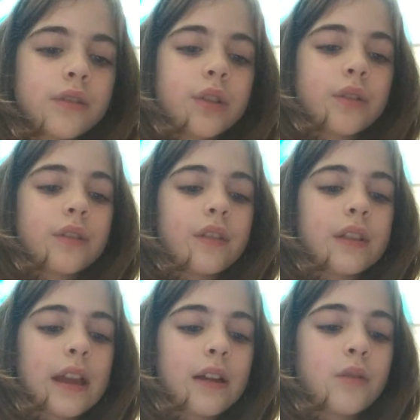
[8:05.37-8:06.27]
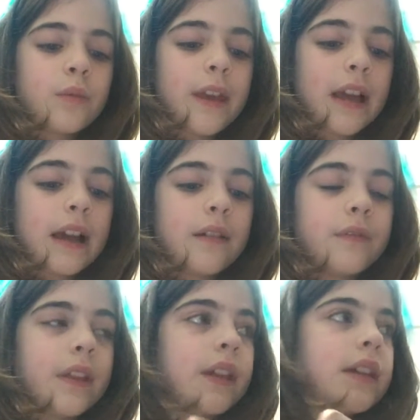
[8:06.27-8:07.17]
So now we have
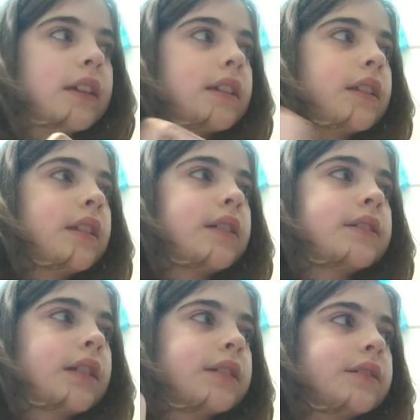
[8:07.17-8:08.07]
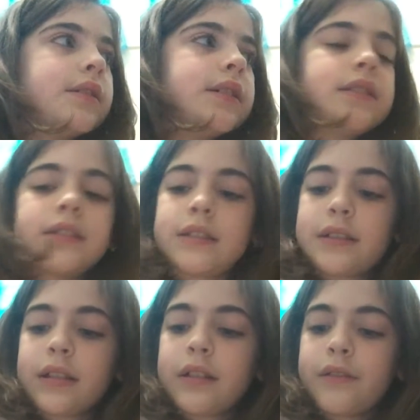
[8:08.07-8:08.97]
like accessories and
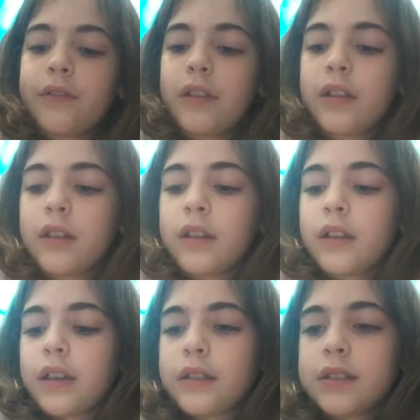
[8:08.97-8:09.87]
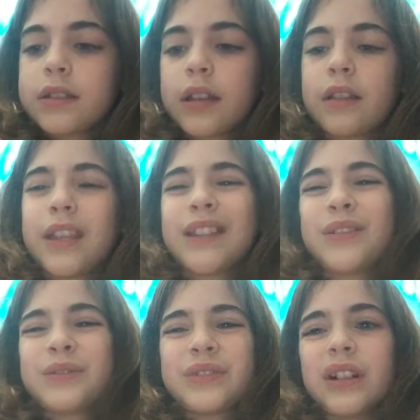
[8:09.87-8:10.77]
stuff. And this is kind of like
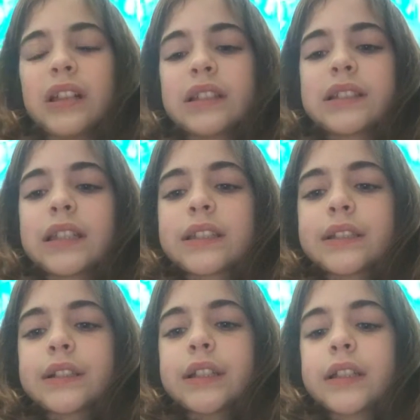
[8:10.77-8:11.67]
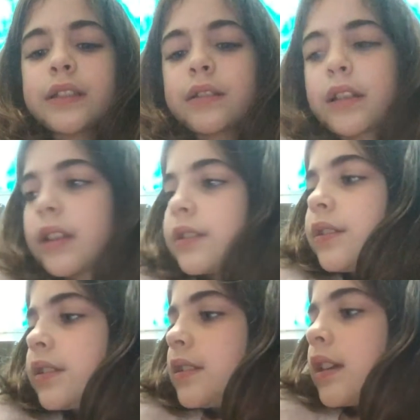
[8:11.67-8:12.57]
an overall accessory, I guess
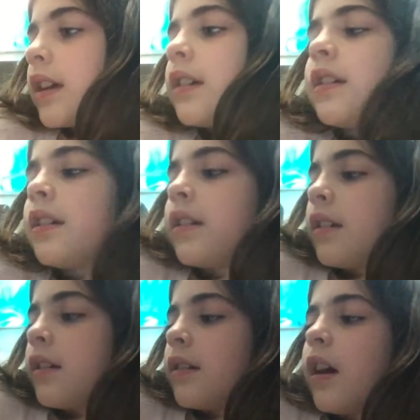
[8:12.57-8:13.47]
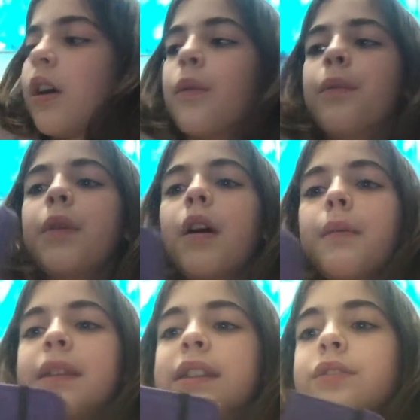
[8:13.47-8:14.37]
you could say. Oh,
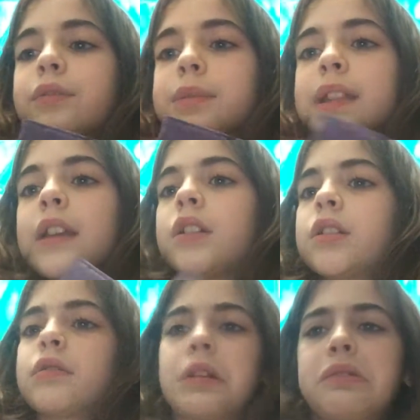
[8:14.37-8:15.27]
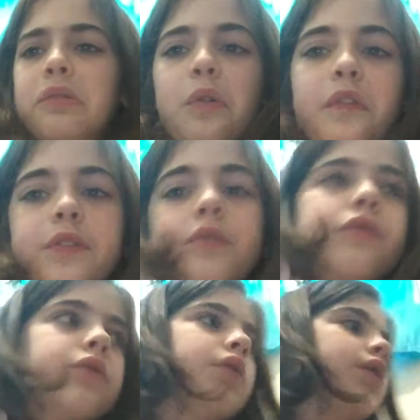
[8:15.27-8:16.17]
um, this is from Santa. I don't know if I told
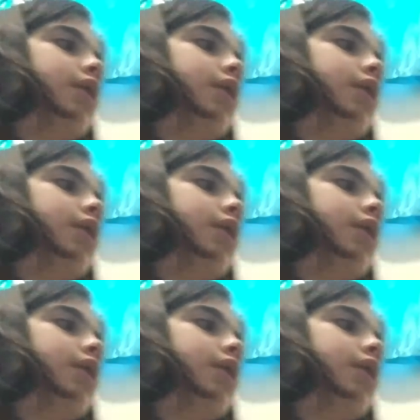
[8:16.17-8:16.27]
you or not.